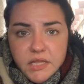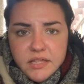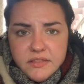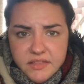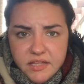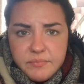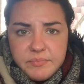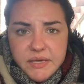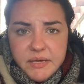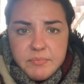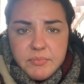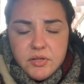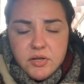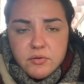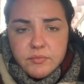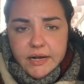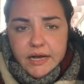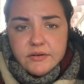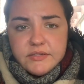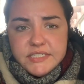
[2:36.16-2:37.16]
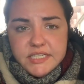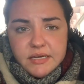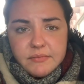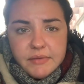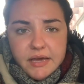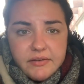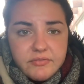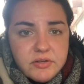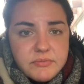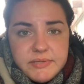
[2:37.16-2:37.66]
the people around him.
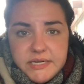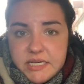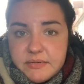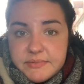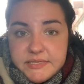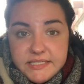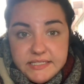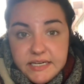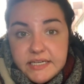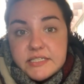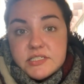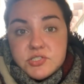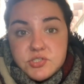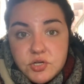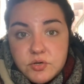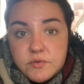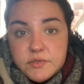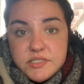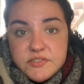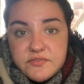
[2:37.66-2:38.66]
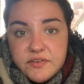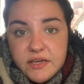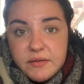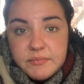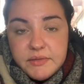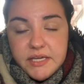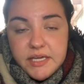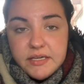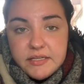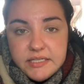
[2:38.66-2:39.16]
Everybody besides Noah's
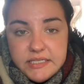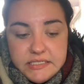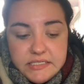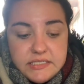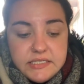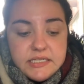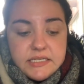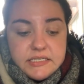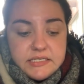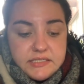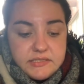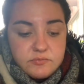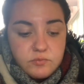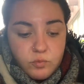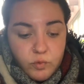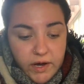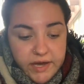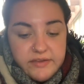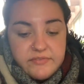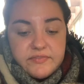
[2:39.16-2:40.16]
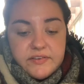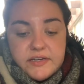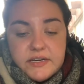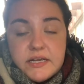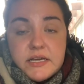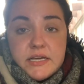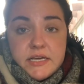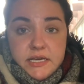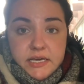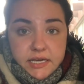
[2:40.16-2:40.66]
family, his wife and
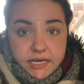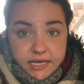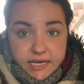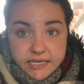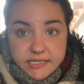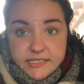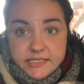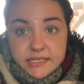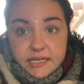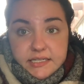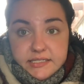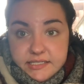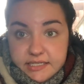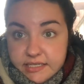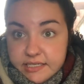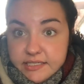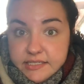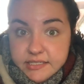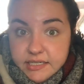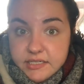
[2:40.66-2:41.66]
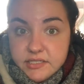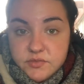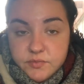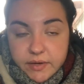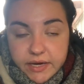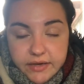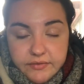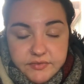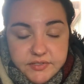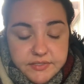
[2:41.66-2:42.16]
his sons'
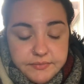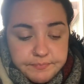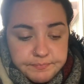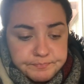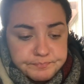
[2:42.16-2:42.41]
wives,